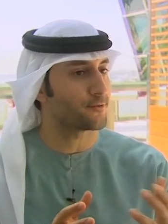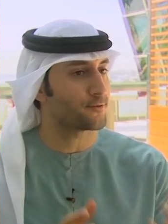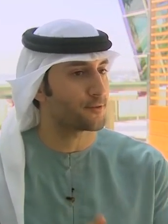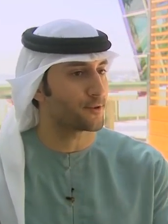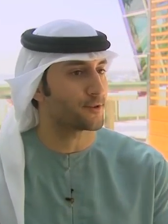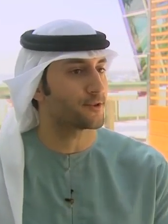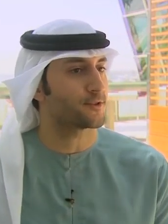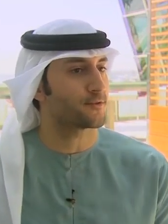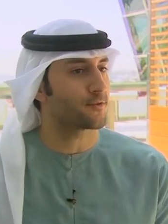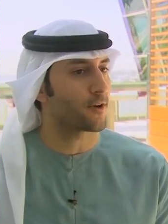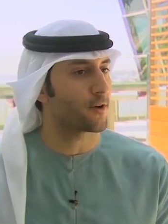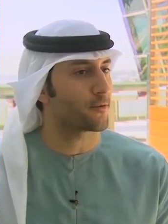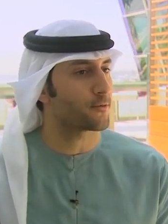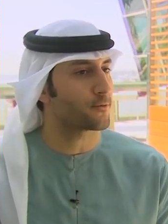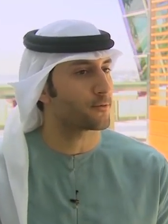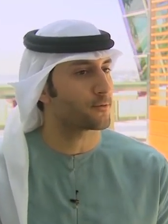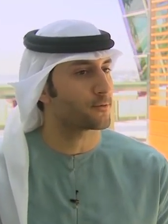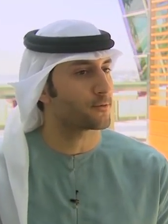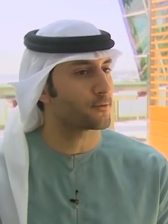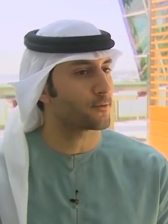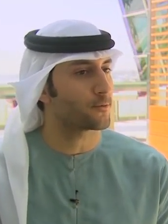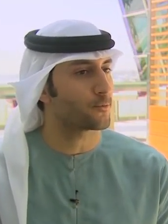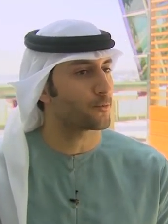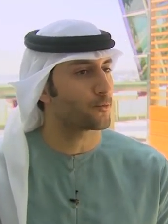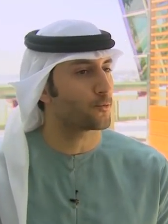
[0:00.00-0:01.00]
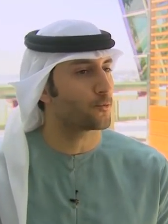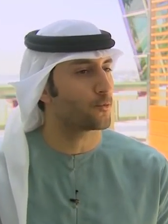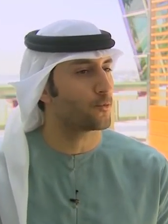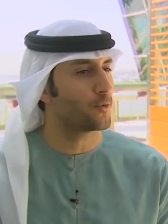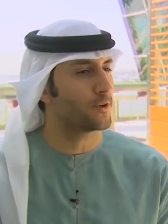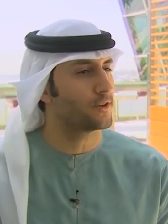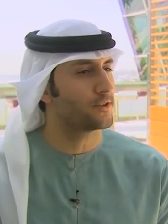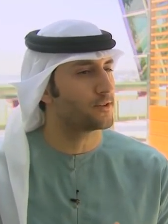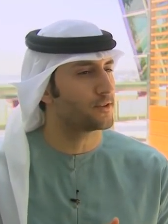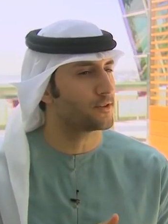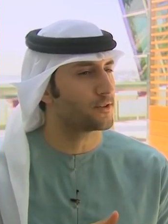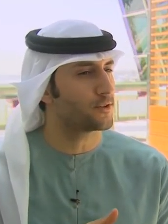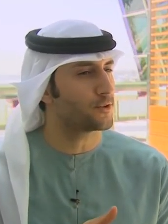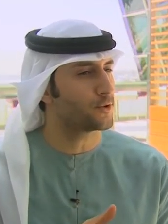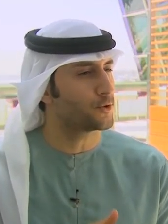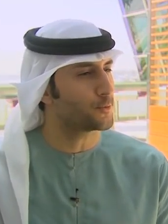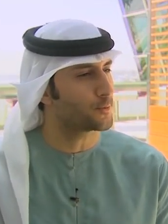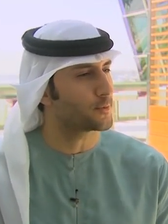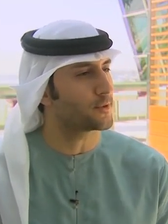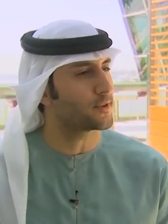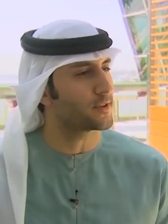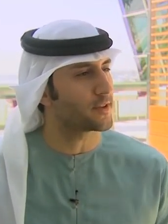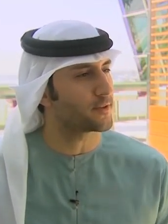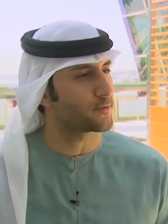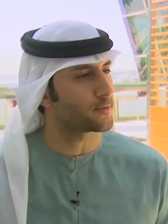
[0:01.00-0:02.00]
First of all, what do you
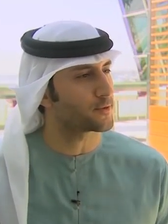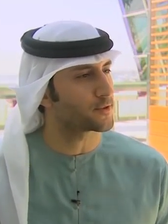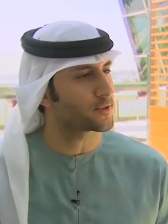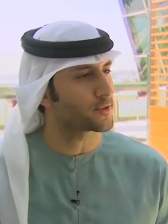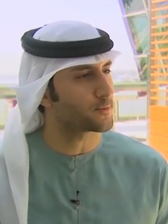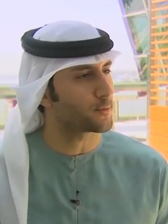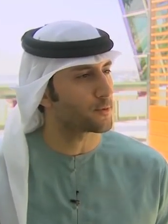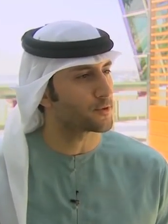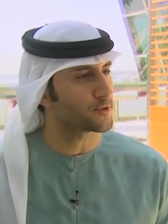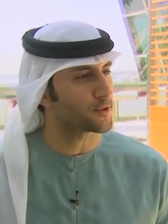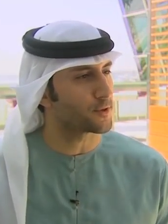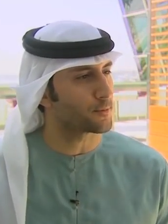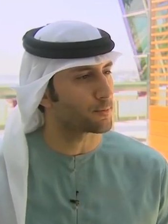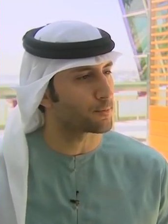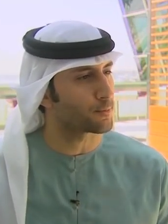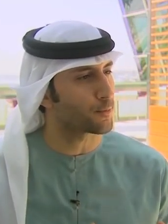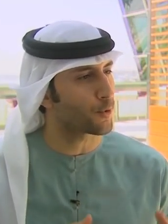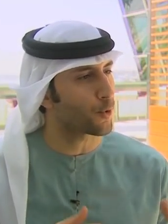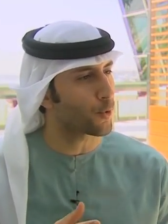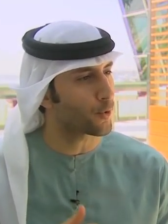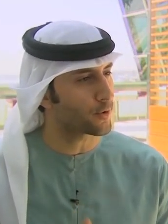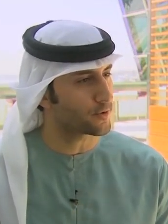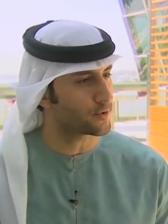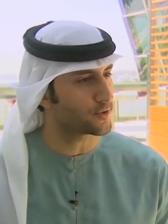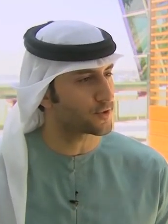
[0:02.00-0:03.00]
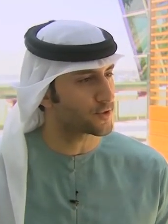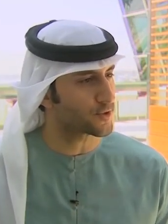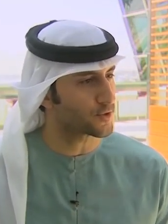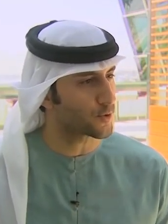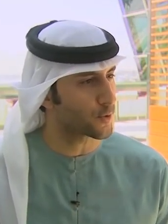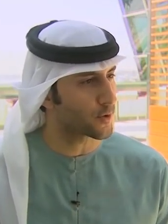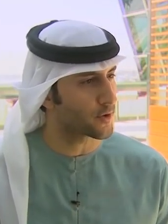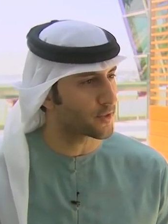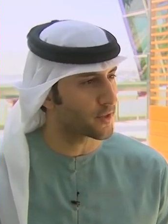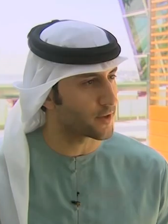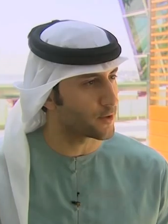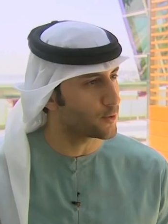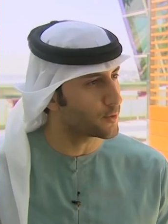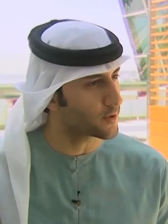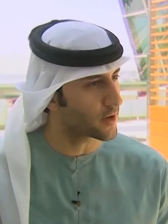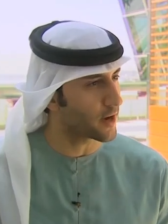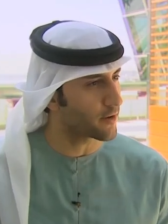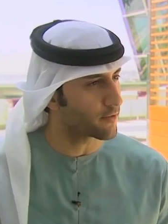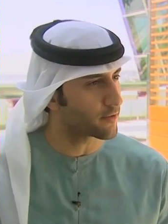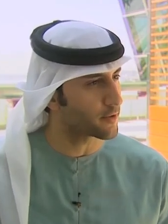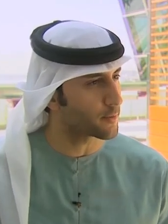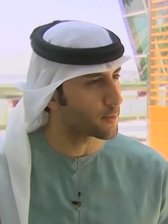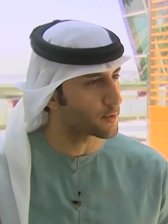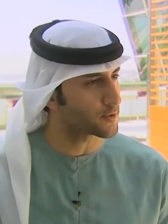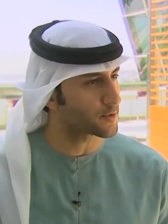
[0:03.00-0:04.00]
believe was the most important story that you
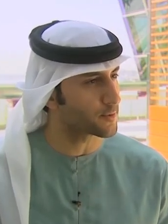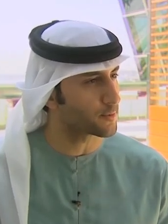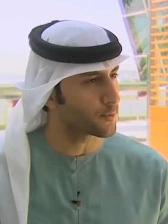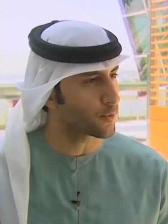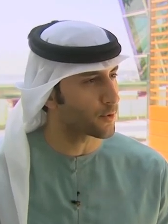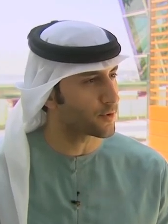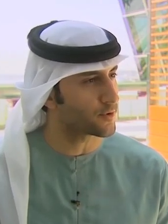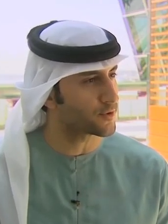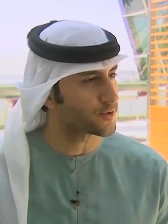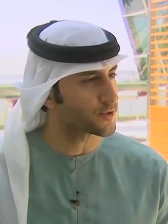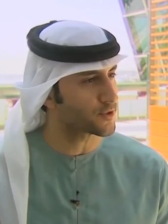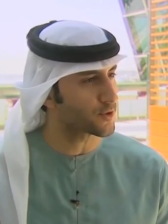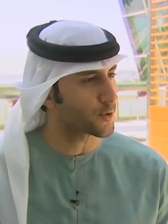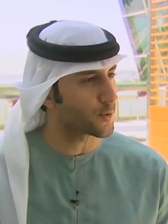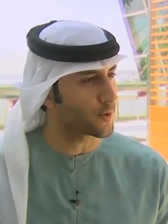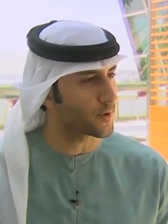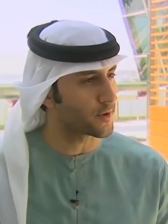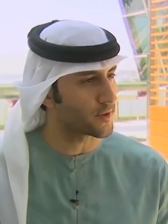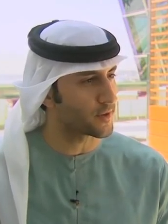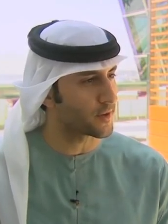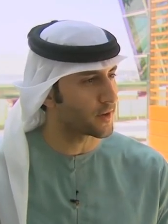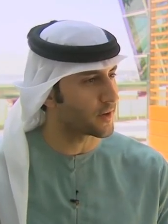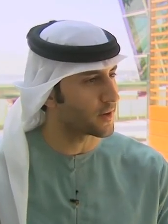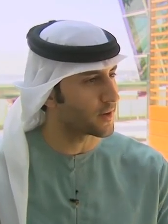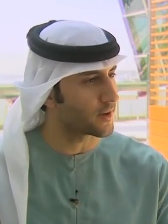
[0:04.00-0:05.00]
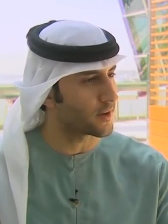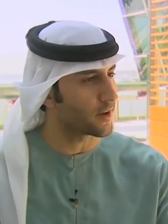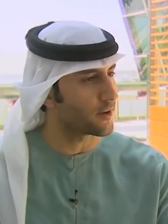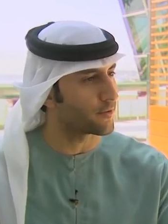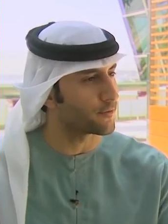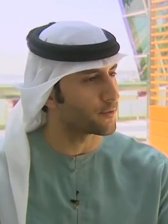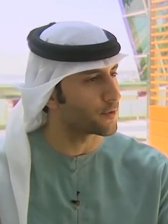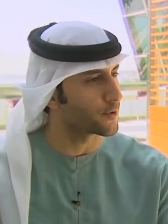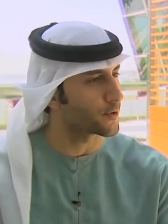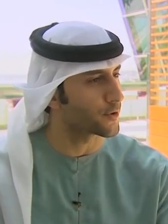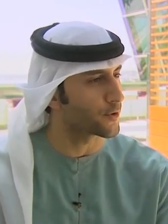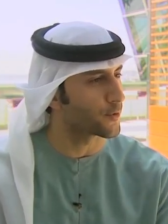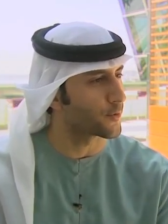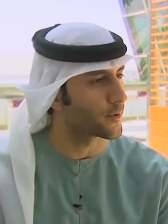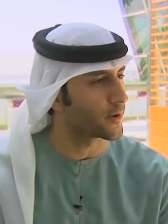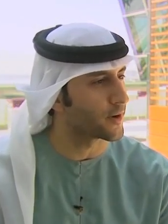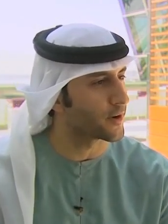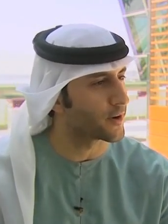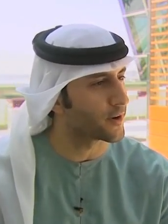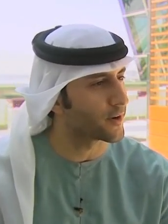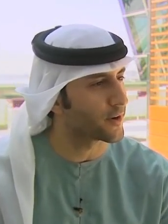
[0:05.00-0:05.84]
covered, the most important story of your career?